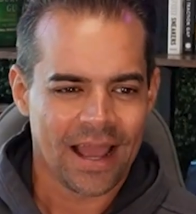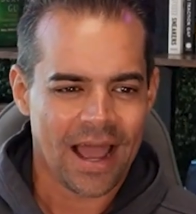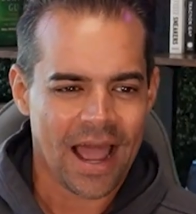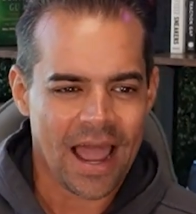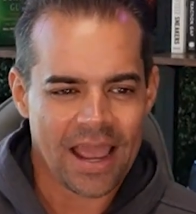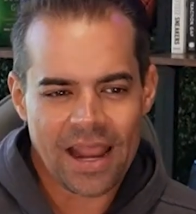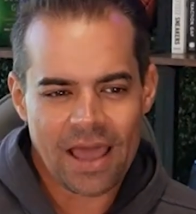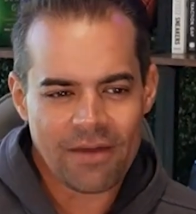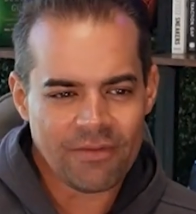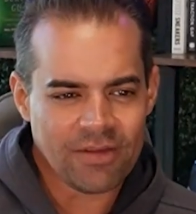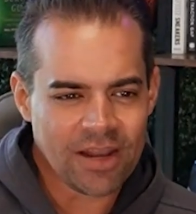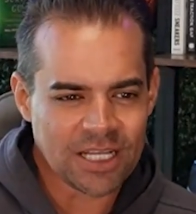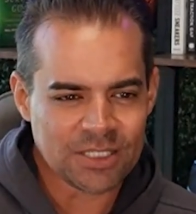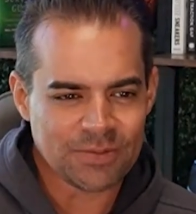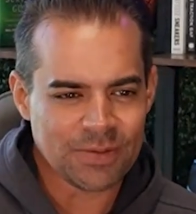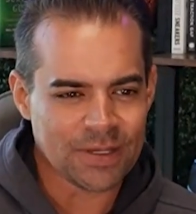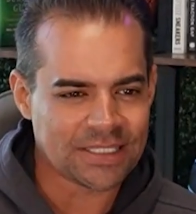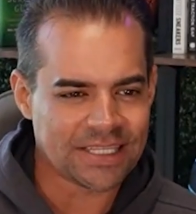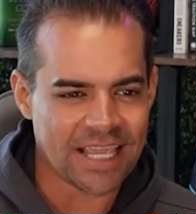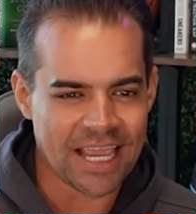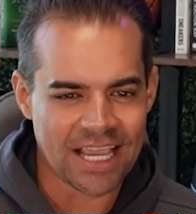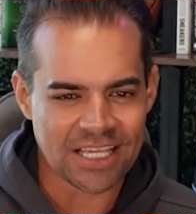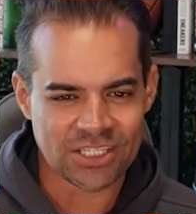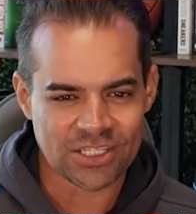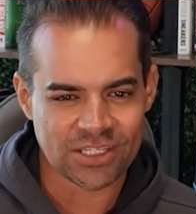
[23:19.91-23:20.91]
I'd have an
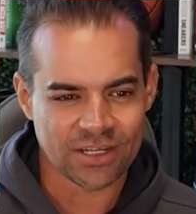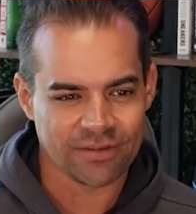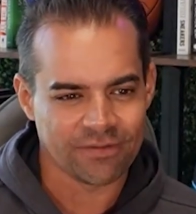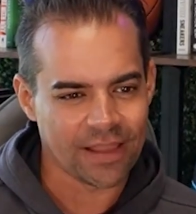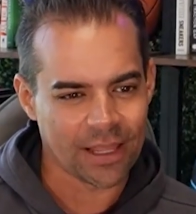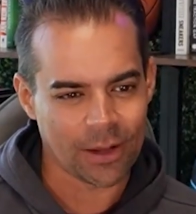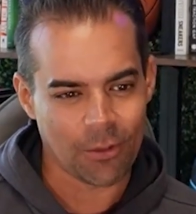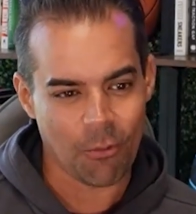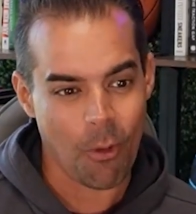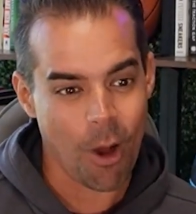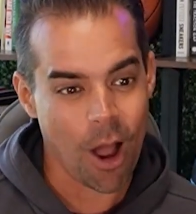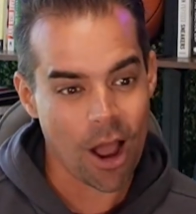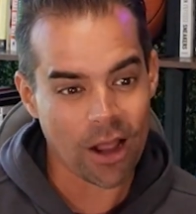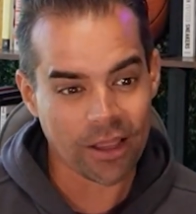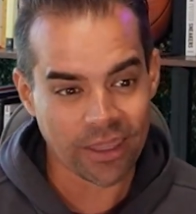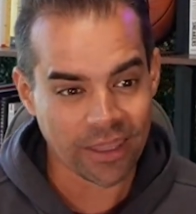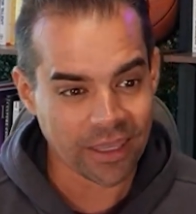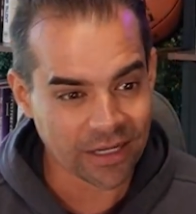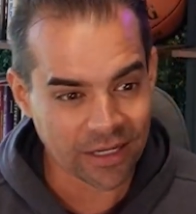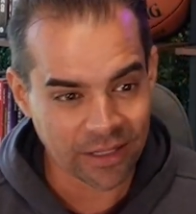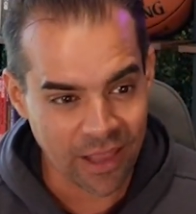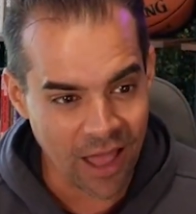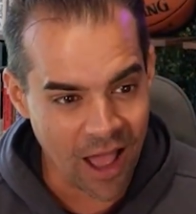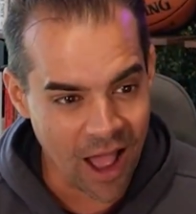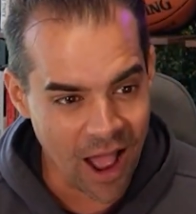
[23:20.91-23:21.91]
expectation of like walking
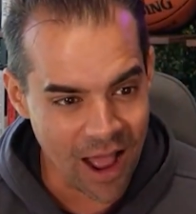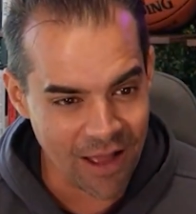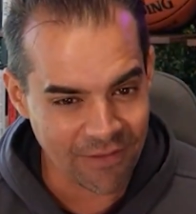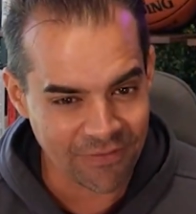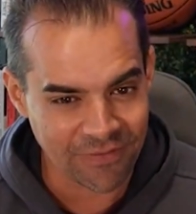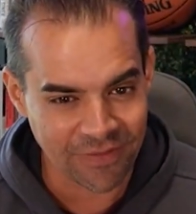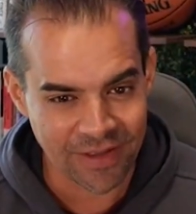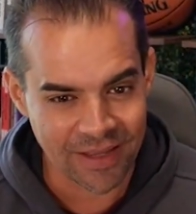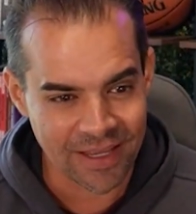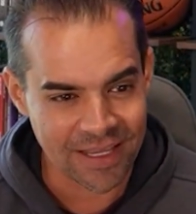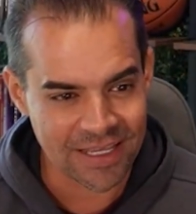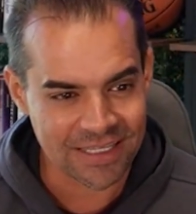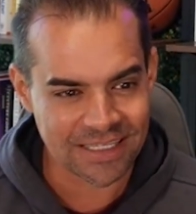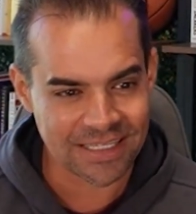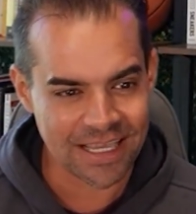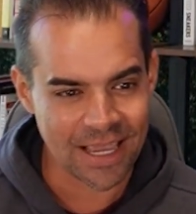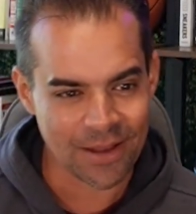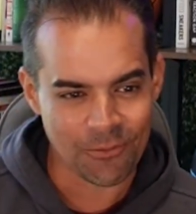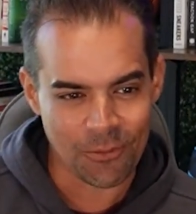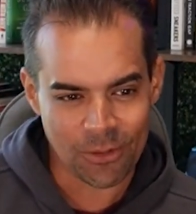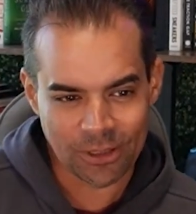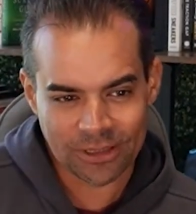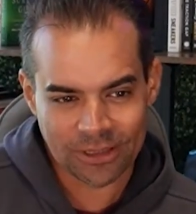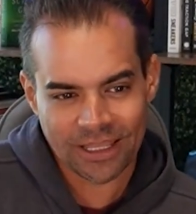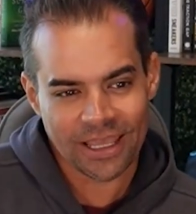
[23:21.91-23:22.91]
into the office
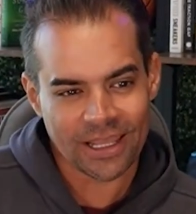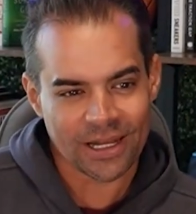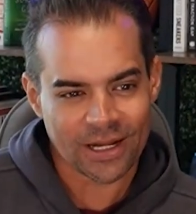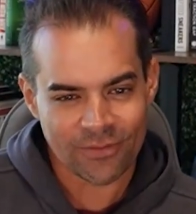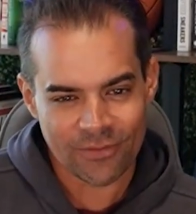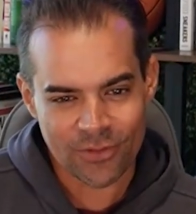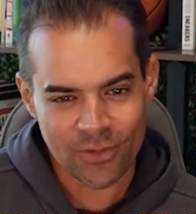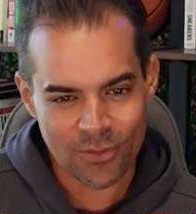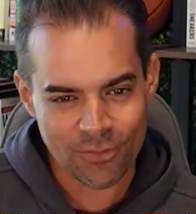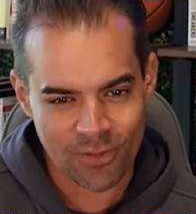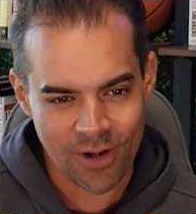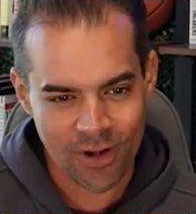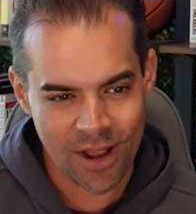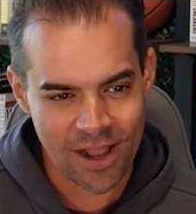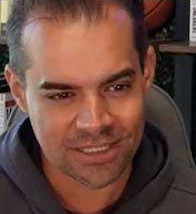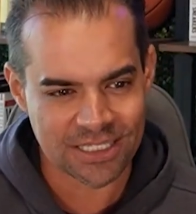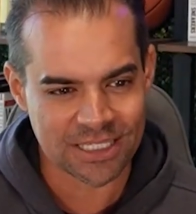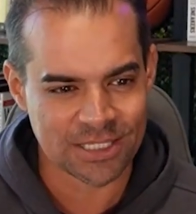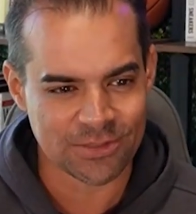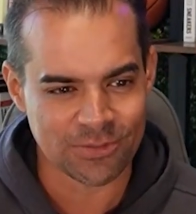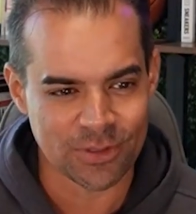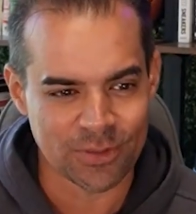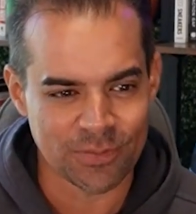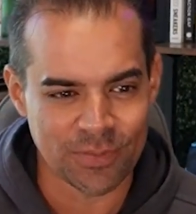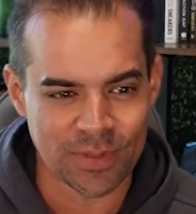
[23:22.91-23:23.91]
and what the interview
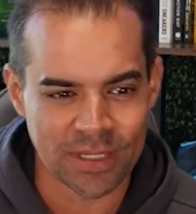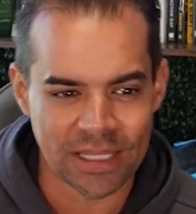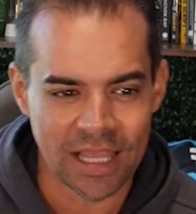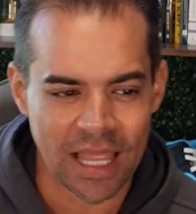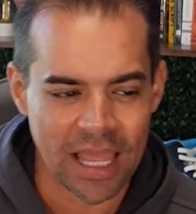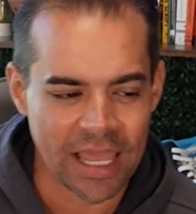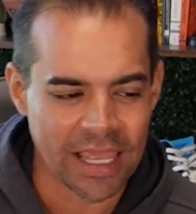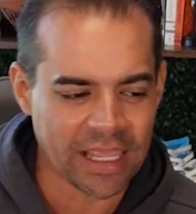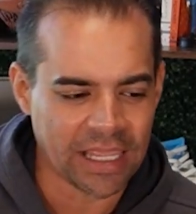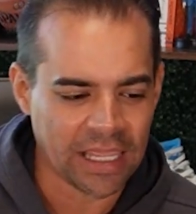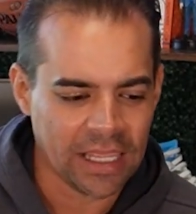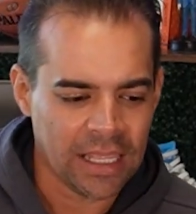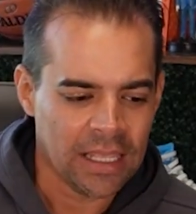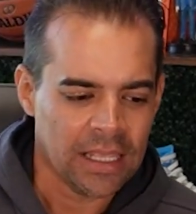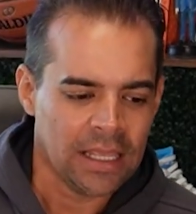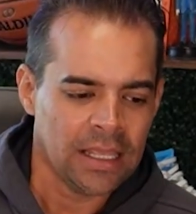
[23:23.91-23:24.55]
process would be like.